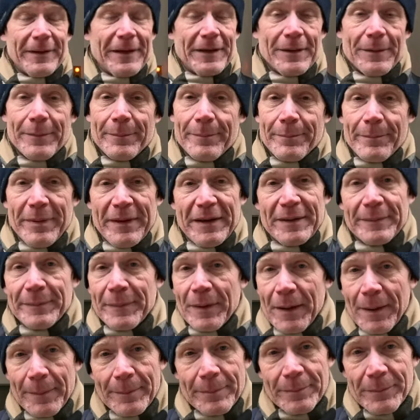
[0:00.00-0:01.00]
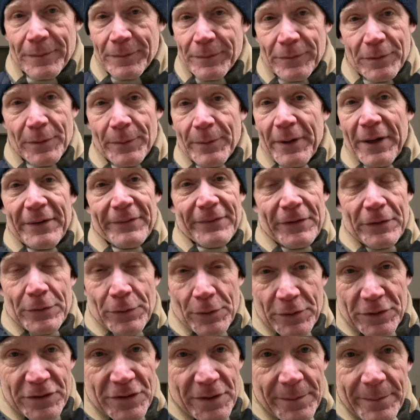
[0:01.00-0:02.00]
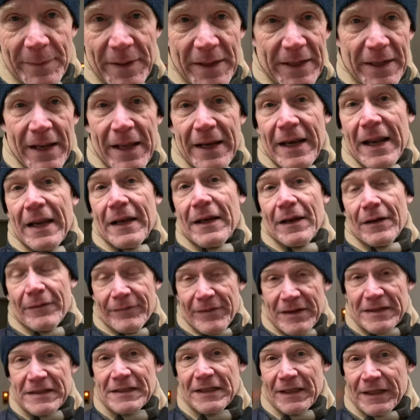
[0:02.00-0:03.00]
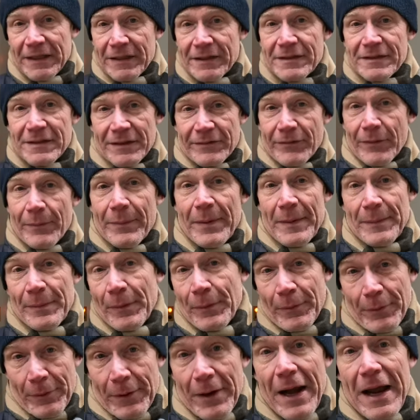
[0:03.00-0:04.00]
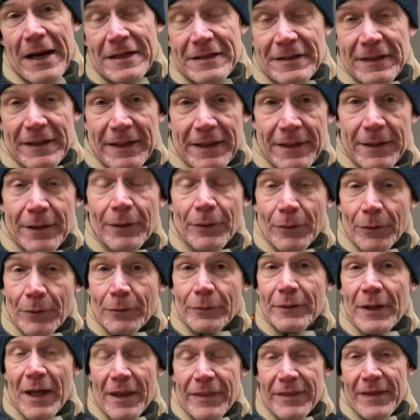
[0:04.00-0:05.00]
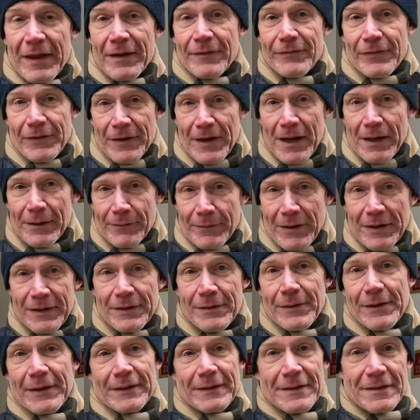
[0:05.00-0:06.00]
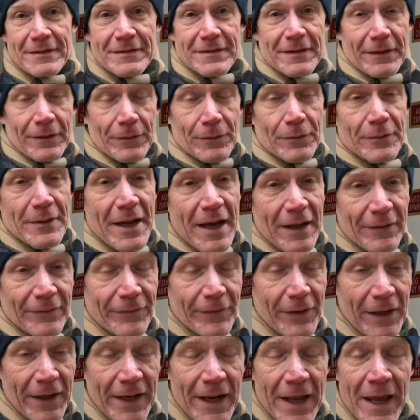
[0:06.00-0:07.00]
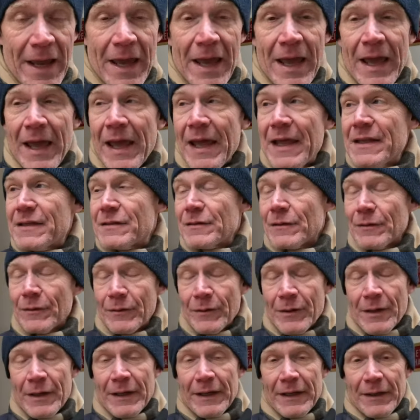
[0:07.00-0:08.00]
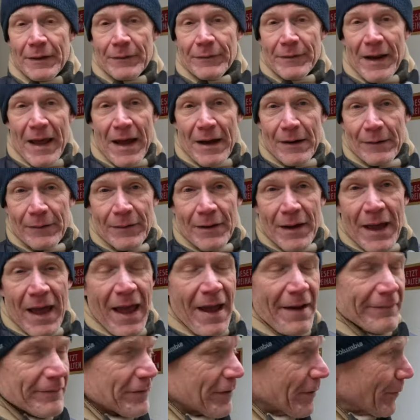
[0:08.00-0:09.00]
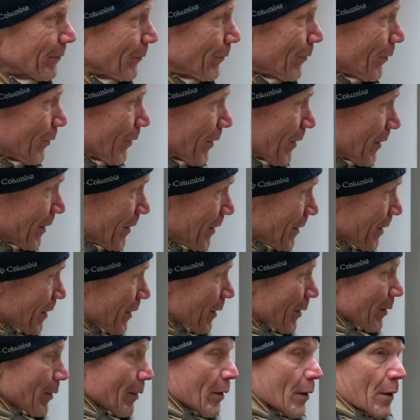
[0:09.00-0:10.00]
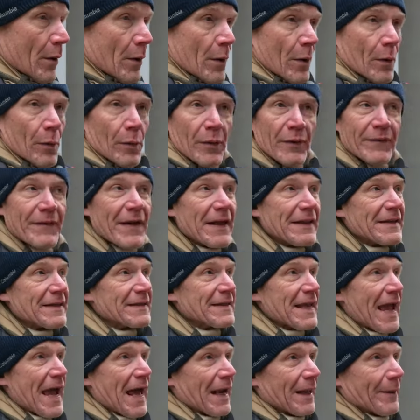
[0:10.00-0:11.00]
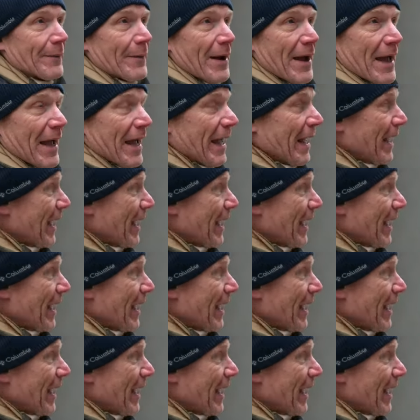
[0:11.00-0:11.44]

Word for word: you know, beat them up, do whatever, torture them, and then eventually several people were actually killed, I think, for not rendering the salute out front. And so, you know, now after the war, we've got this alleyway,